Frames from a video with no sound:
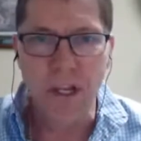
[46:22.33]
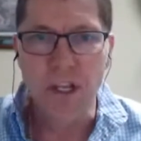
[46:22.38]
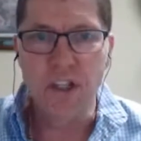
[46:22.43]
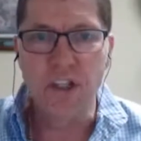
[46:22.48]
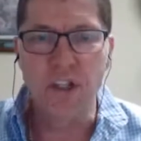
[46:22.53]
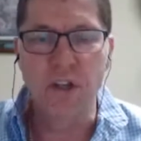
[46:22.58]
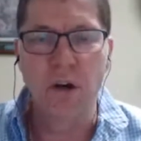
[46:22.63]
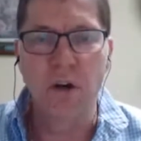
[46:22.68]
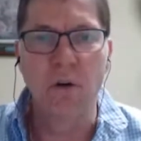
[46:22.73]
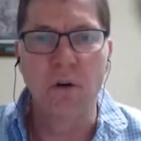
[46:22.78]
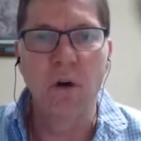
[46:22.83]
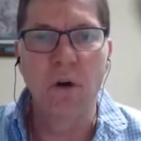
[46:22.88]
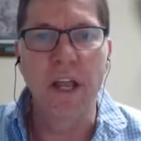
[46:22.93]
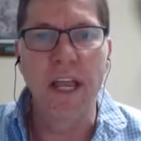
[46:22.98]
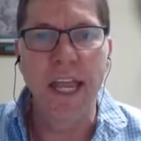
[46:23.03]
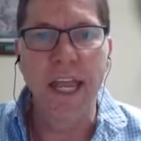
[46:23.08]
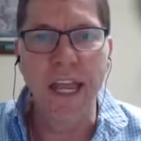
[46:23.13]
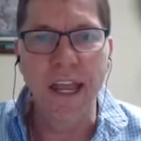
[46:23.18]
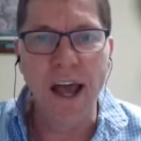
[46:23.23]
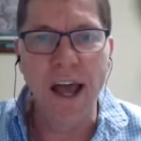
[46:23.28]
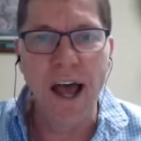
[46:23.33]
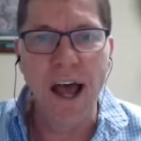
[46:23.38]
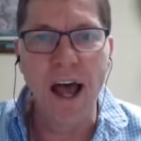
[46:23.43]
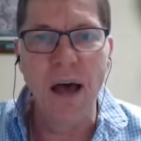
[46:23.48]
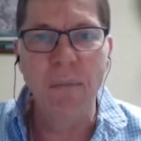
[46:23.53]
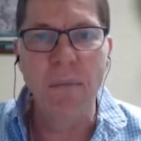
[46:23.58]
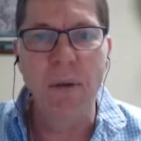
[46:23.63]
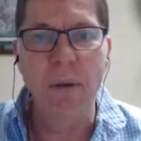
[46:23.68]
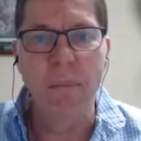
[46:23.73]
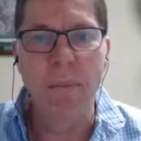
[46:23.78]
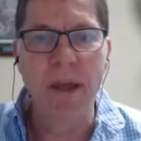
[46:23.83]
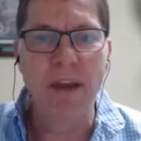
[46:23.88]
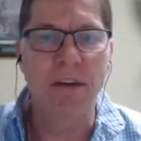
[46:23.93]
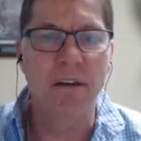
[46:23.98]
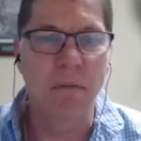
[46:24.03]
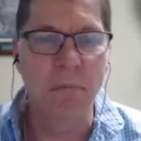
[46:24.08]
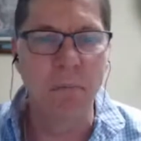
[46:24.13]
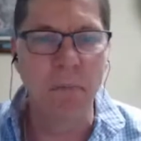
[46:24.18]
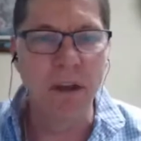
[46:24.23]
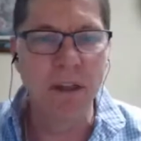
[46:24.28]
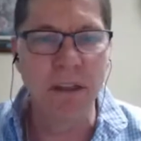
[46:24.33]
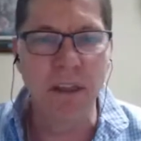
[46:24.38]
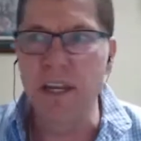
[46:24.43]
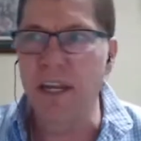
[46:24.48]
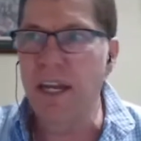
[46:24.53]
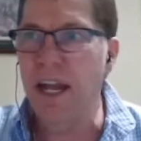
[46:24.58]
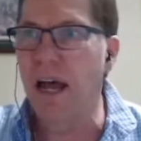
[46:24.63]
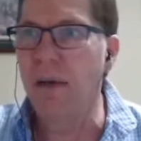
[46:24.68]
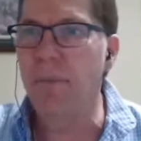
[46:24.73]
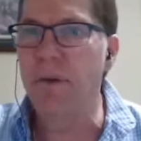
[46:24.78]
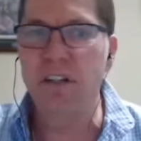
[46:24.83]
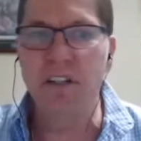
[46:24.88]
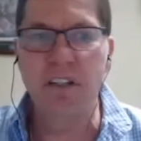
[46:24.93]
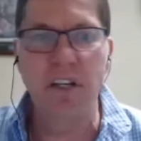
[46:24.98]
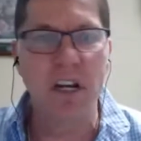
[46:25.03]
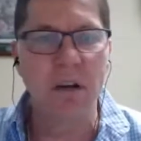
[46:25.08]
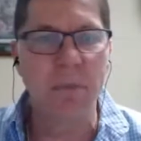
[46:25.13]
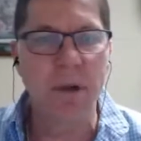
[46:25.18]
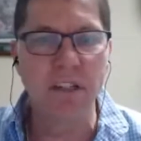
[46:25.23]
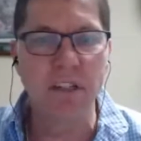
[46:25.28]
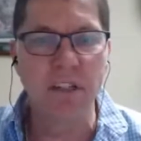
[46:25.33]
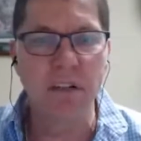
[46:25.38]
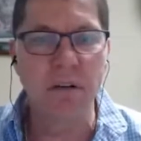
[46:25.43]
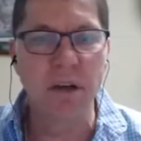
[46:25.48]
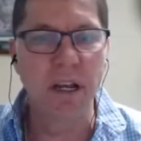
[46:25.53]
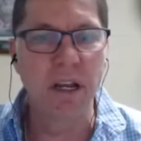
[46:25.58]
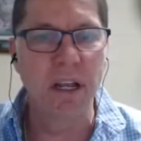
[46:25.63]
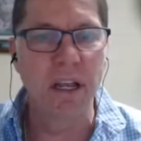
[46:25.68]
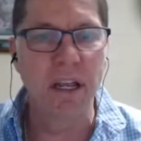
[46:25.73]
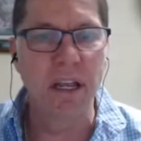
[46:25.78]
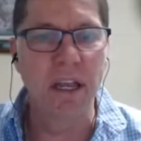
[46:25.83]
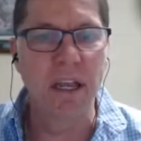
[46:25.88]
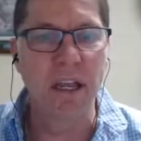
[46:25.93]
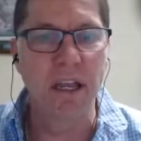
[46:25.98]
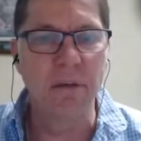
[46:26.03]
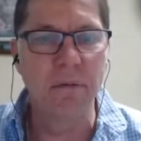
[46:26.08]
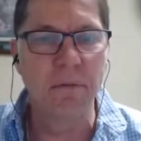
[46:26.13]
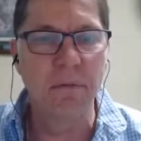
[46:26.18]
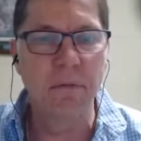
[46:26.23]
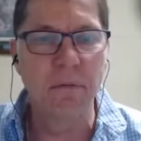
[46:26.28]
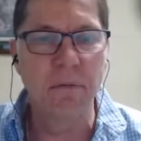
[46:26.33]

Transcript: So EECOM Mentor Monthly. Now I'm going to share my screen again.